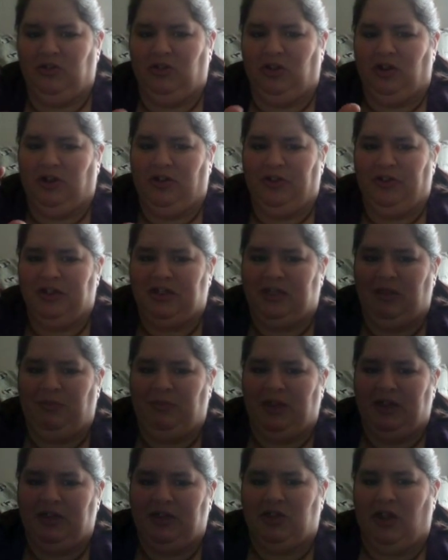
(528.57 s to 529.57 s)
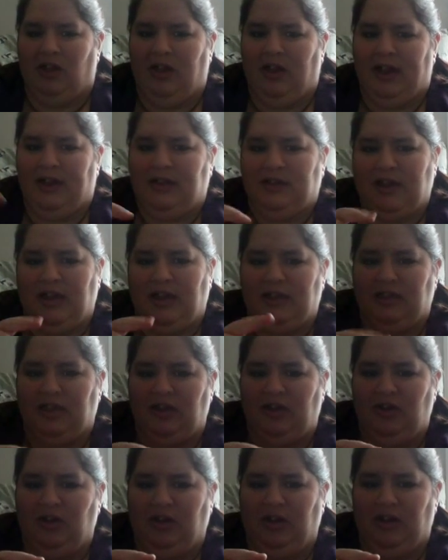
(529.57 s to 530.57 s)
look on the CBS All Access
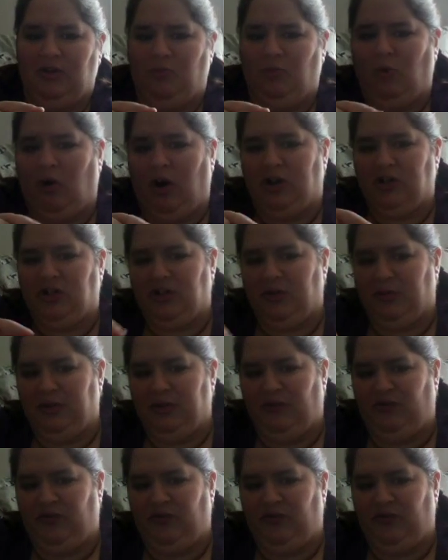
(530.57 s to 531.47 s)
and you can watch some of the